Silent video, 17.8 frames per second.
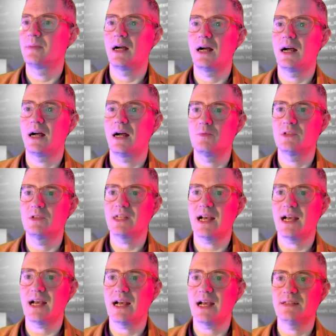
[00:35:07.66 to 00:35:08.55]
I would
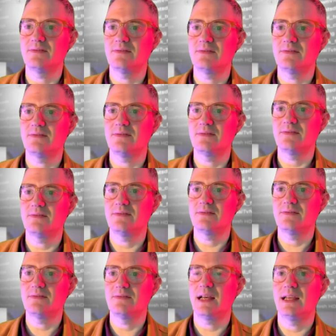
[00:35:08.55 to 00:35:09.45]
add it via
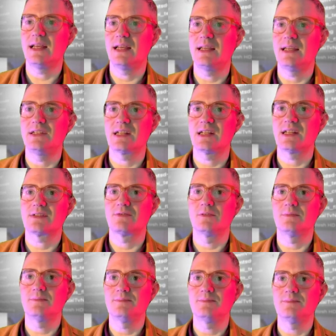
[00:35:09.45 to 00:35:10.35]
a
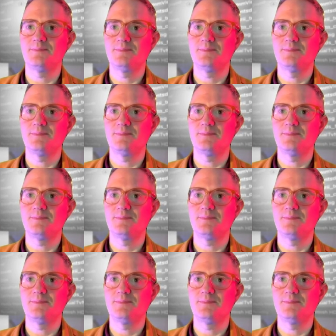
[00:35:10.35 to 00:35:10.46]
transform.